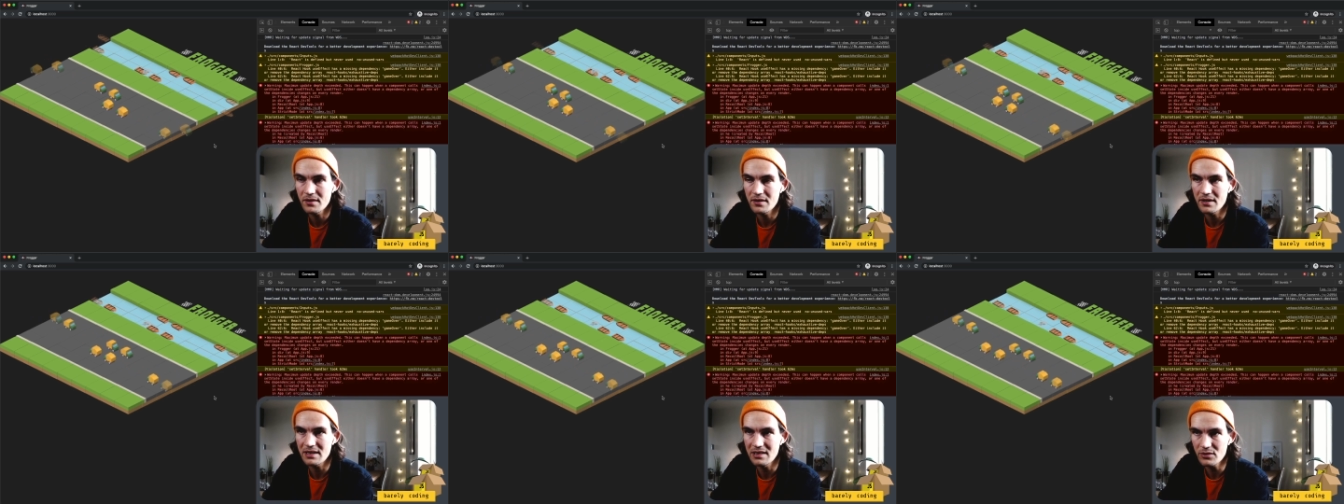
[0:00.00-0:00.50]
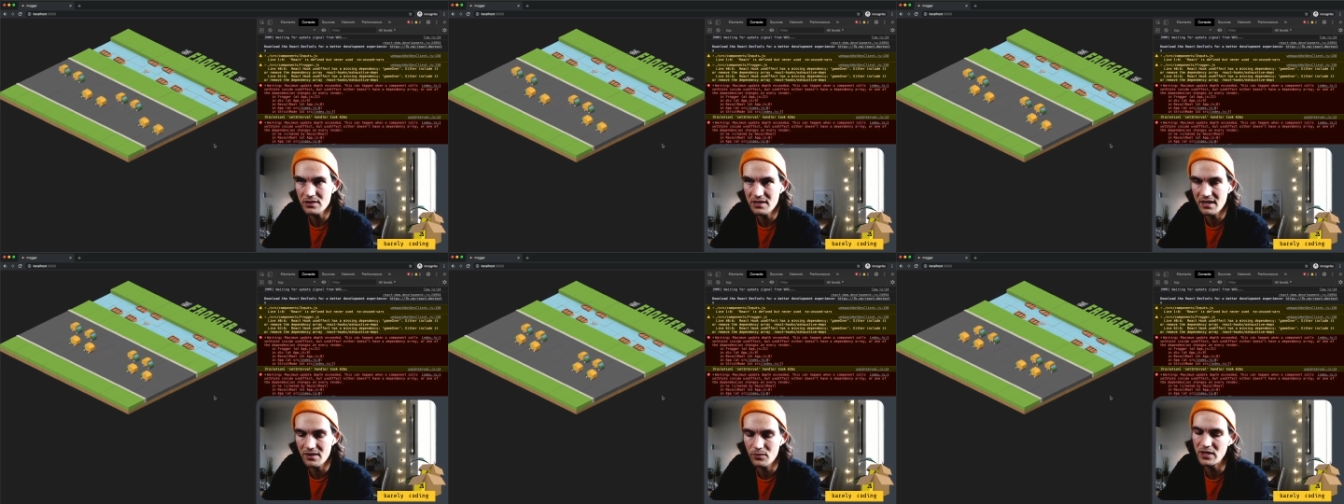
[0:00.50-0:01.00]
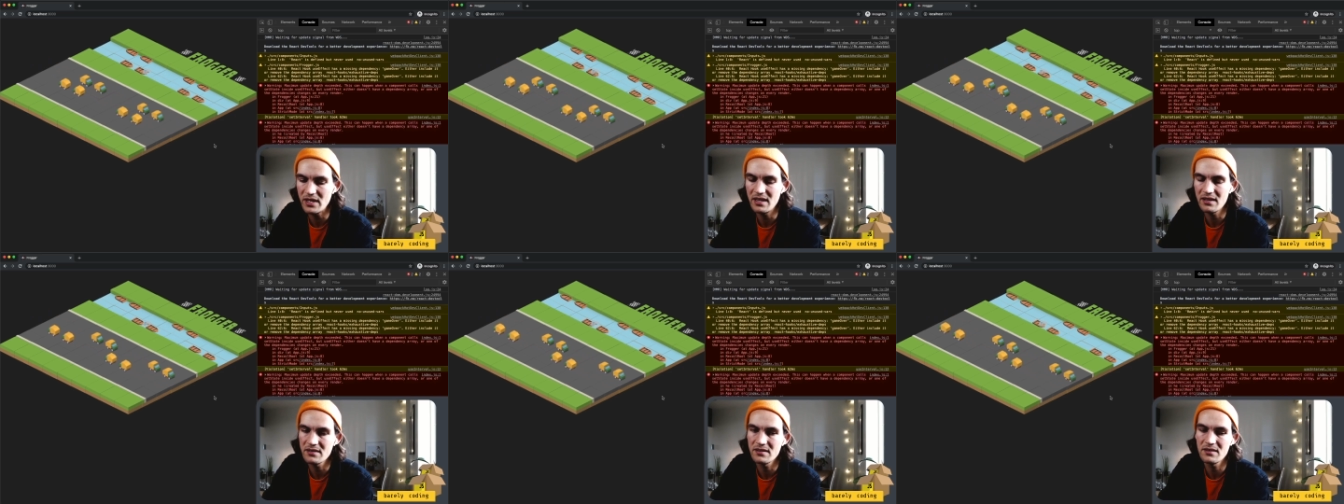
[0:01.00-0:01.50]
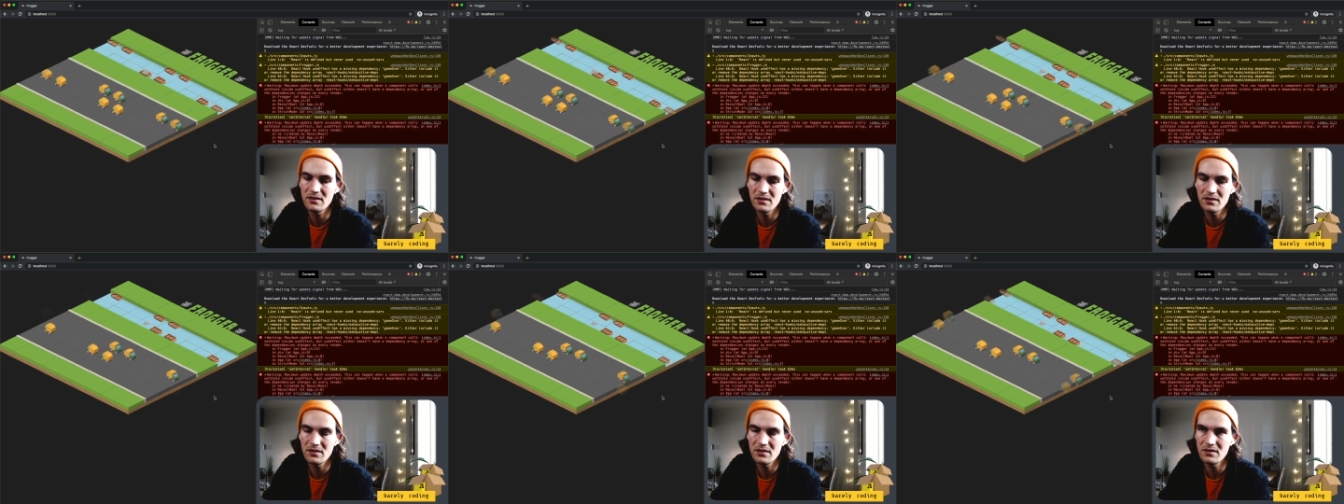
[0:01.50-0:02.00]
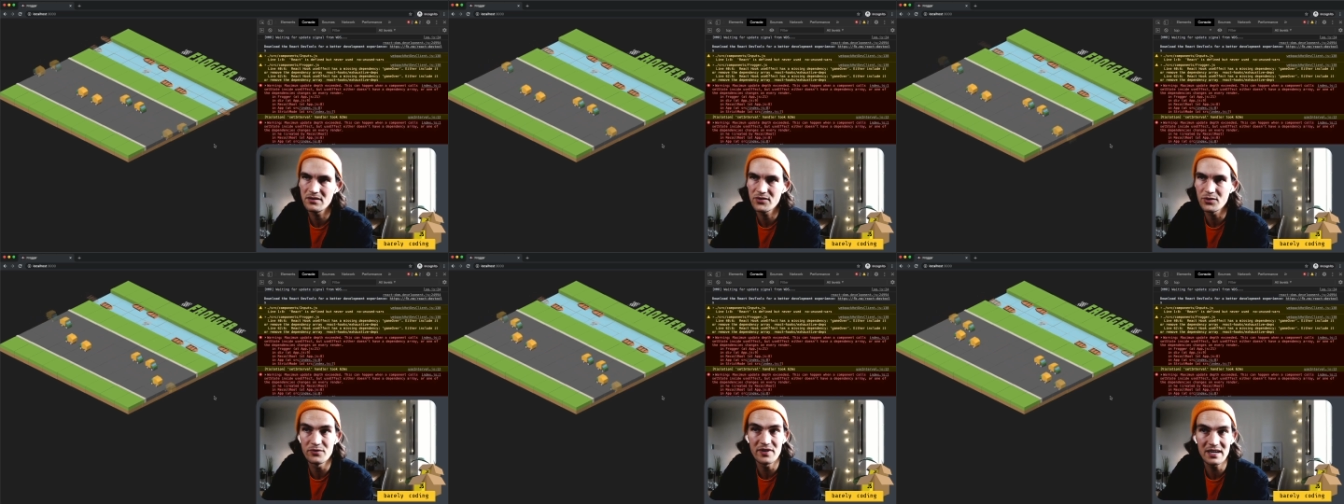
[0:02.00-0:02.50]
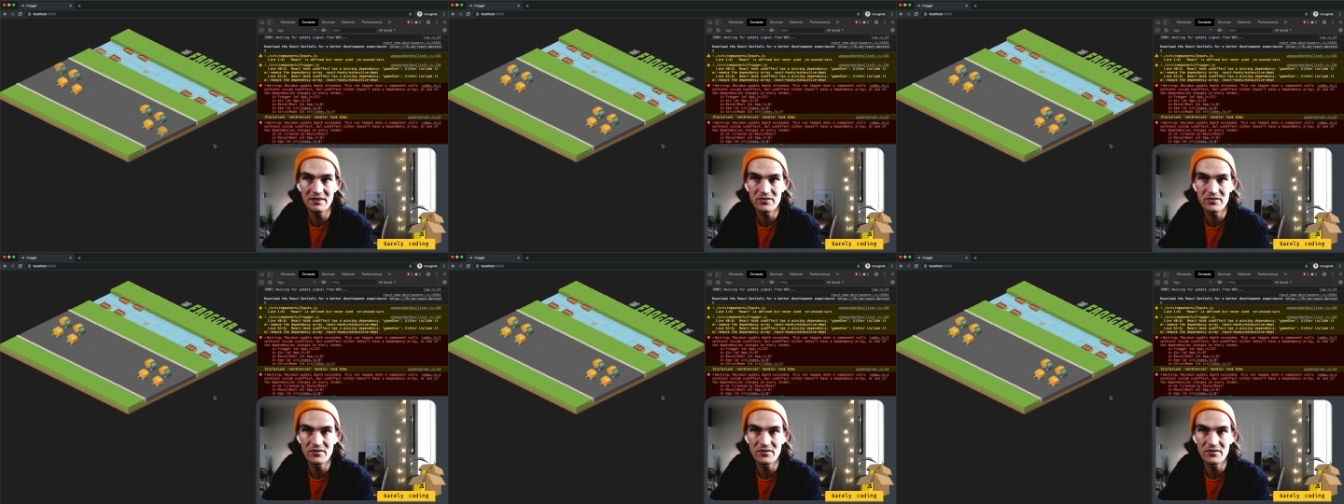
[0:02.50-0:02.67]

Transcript: it looked like we survived